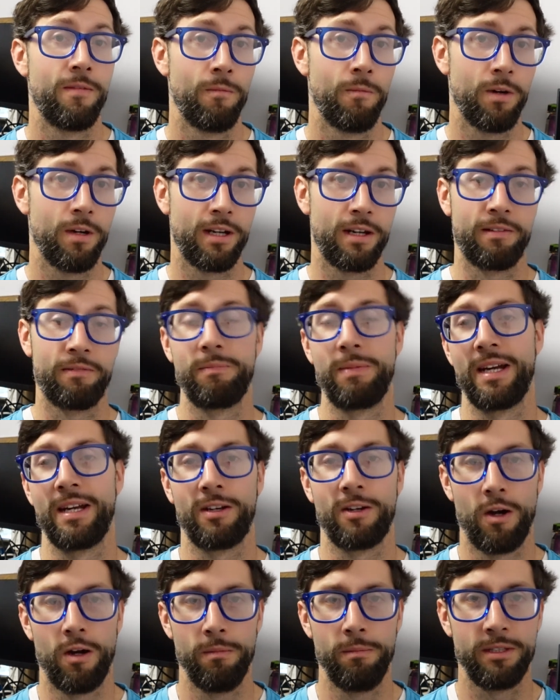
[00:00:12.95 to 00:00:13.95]
what I've been
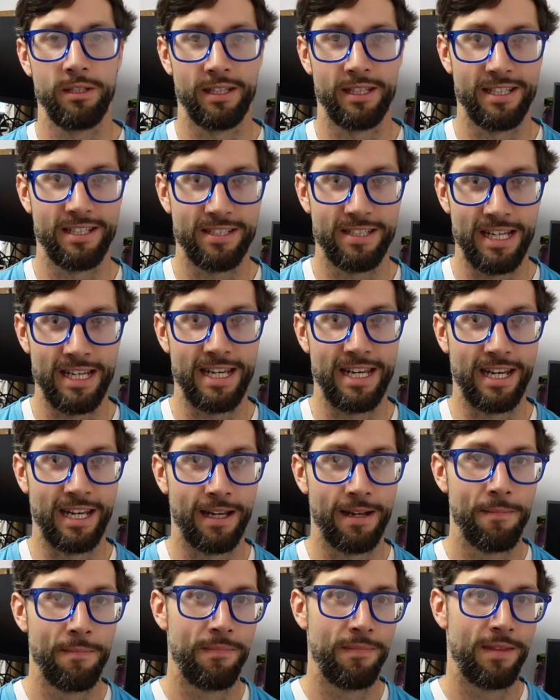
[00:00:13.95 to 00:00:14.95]
commonly seeing